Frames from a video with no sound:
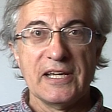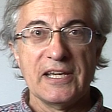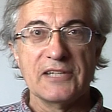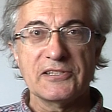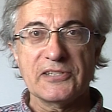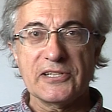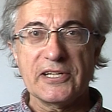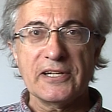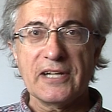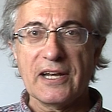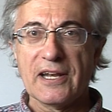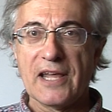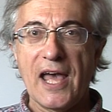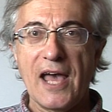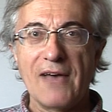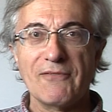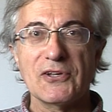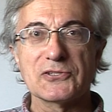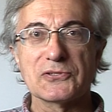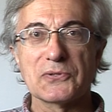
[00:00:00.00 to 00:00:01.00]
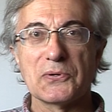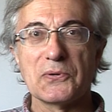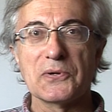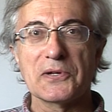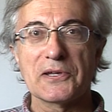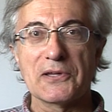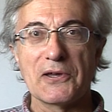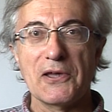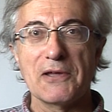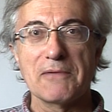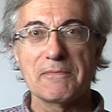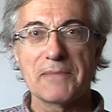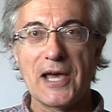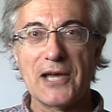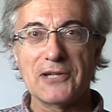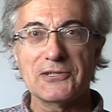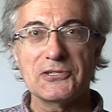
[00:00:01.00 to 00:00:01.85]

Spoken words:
is it'll have us all going back